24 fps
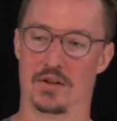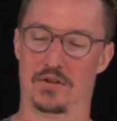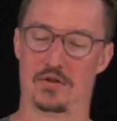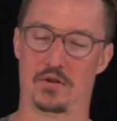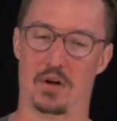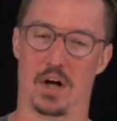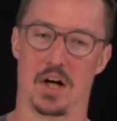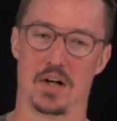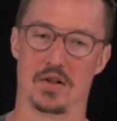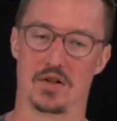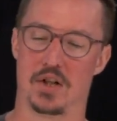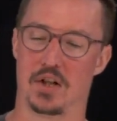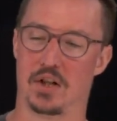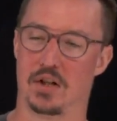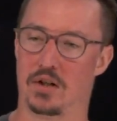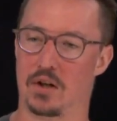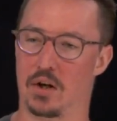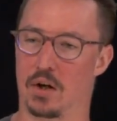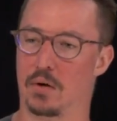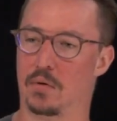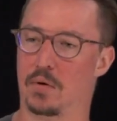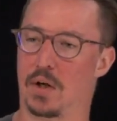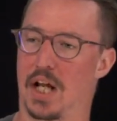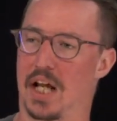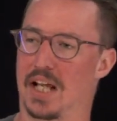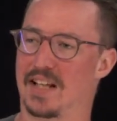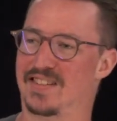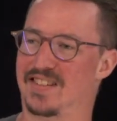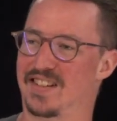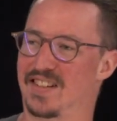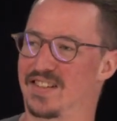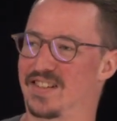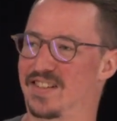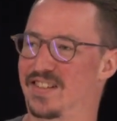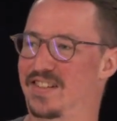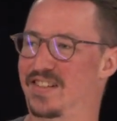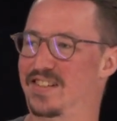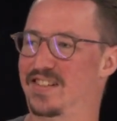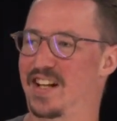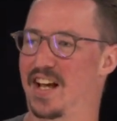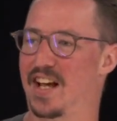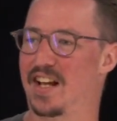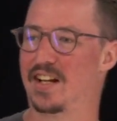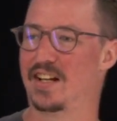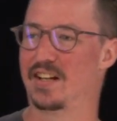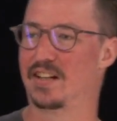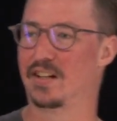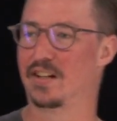strategy known as the
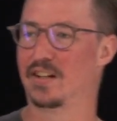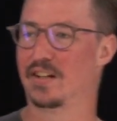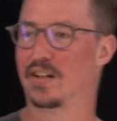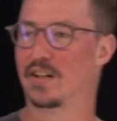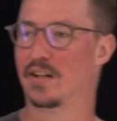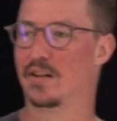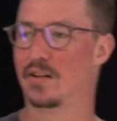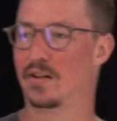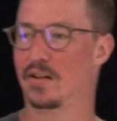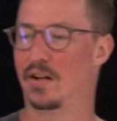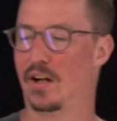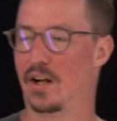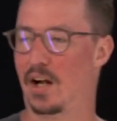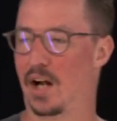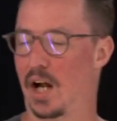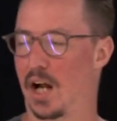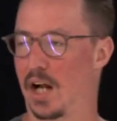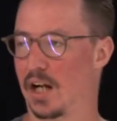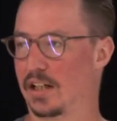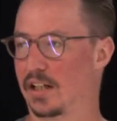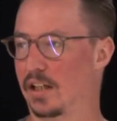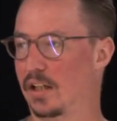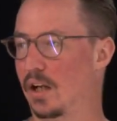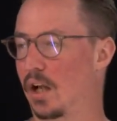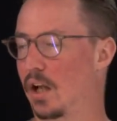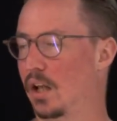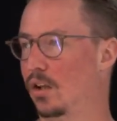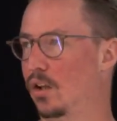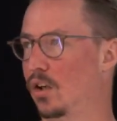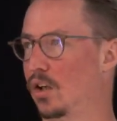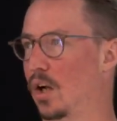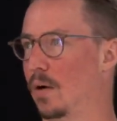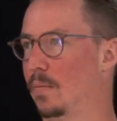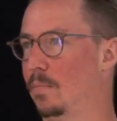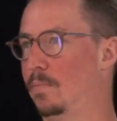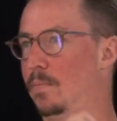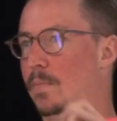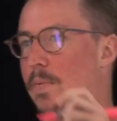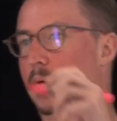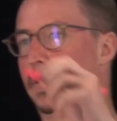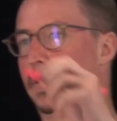static lookup